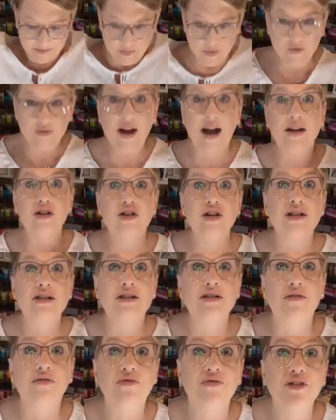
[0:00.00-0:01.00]
We've got
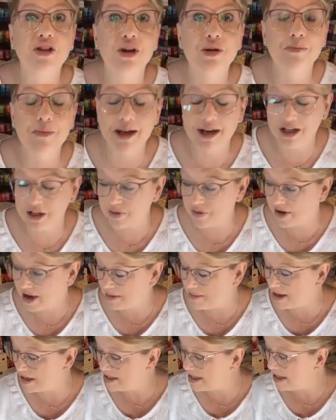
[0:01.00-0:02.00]
just a few minutes. We've
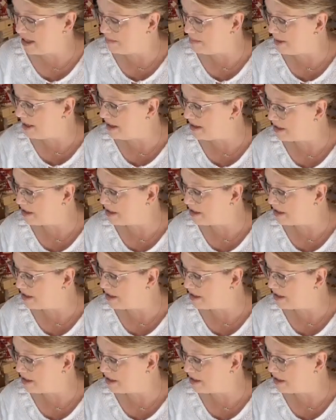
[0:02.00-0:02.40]
got about 10